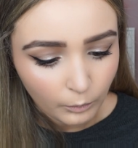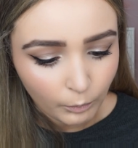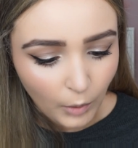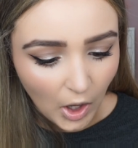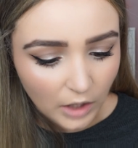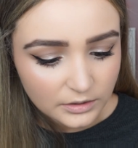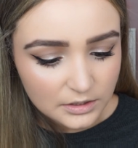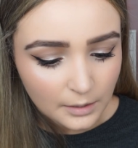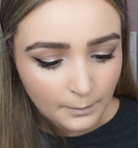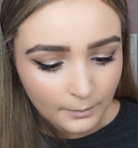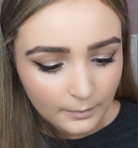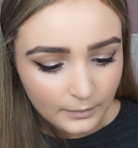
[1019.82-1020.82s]
Bond
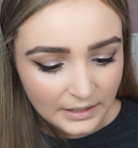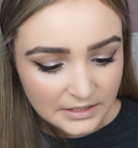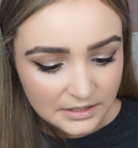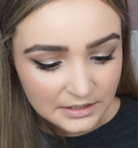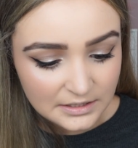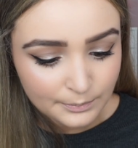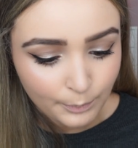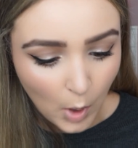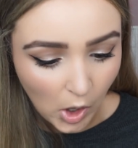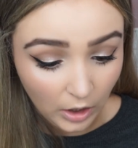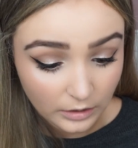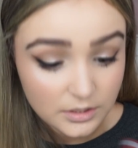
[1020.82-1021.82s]
Mrs.
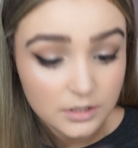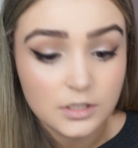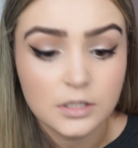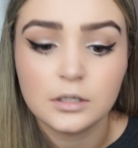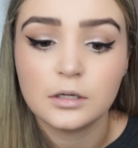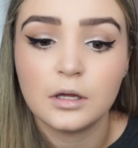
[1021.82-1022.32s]
Bond.